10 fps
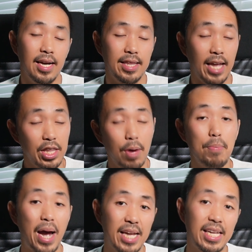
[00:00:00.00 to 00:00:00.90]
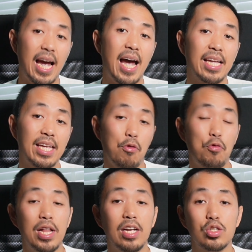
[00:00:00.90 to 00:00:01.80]
Then I'm mad and get
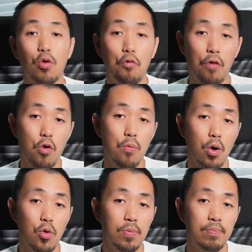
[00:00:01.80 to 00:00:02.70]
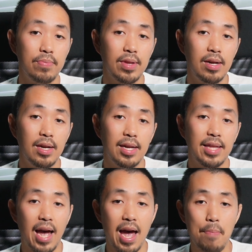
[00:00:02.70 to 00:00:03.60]
feelings of FOMO.
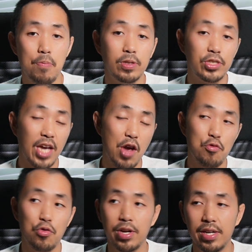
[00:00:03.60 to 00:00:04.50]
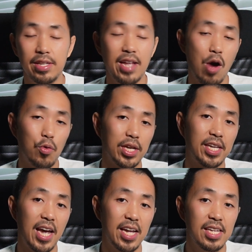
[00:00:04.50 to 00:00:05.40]
That happens every now and
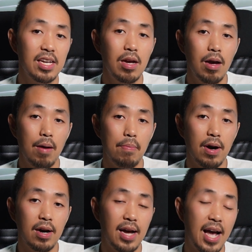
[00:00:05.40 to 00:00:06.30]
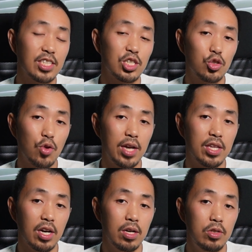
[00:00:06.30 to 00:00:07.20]
again, but as a
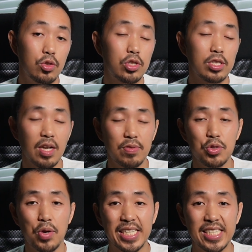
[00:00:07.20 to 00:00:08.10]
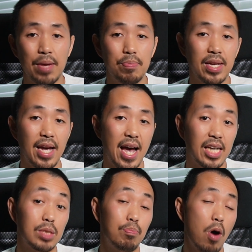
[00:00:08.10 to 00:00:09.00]
trader, you just have to accept it
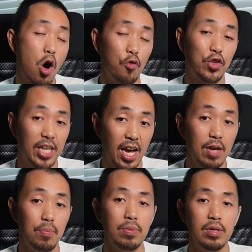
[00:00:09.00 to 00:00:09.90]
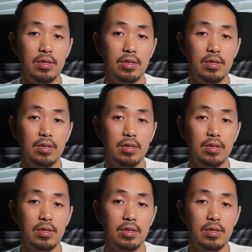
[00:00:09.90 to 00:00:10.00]
as part of the game.